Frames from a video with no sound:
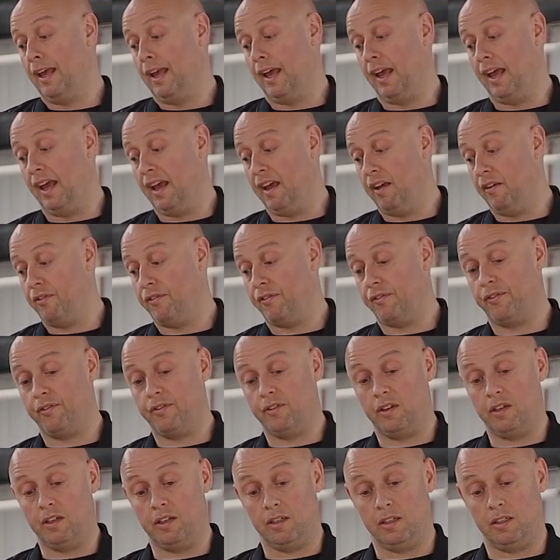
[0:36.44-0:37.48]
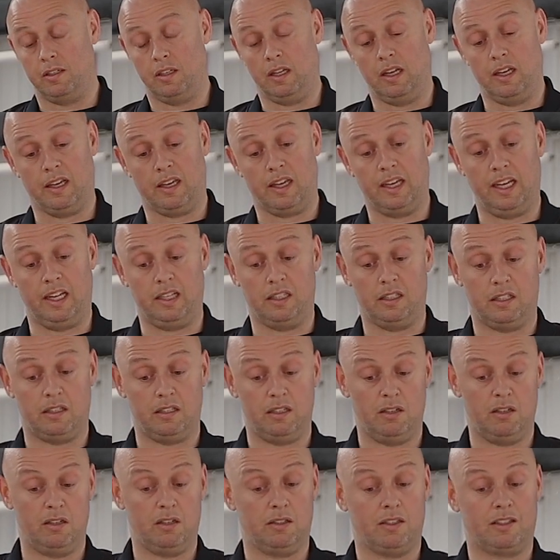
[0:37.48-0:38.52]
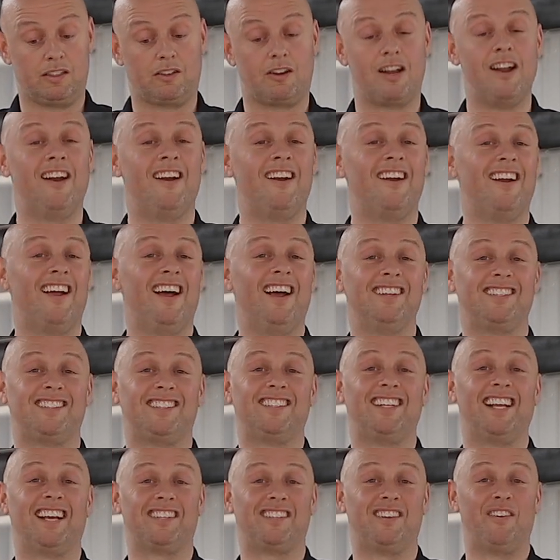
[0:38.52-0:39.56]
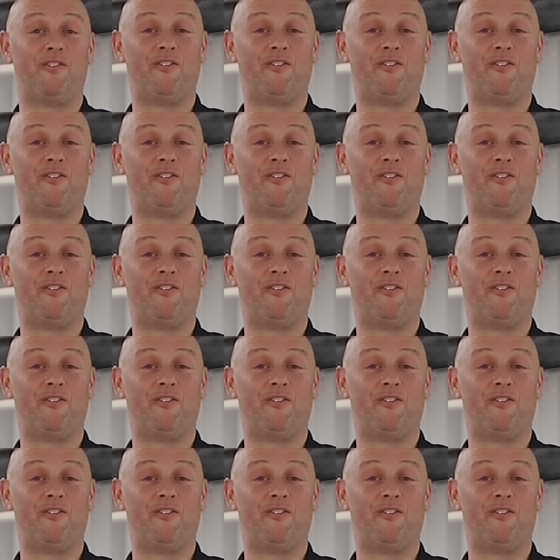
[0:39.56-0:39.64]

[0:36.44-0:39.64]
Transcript: If a kid sticks